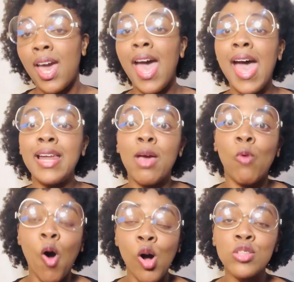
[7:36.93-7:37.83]
And I'm
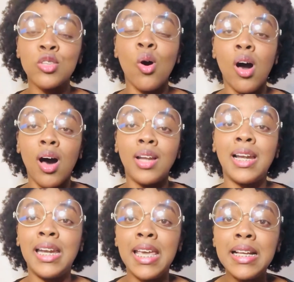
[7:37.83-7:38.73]
also on
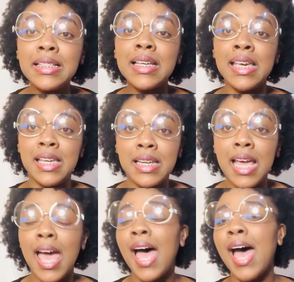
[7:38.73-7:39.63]
LinkedIn
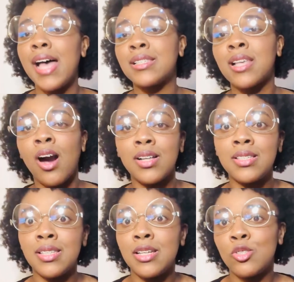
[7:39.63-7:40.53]
as
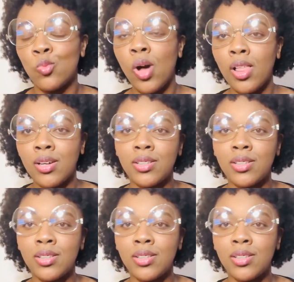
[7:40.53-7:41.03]
Constance Walcott.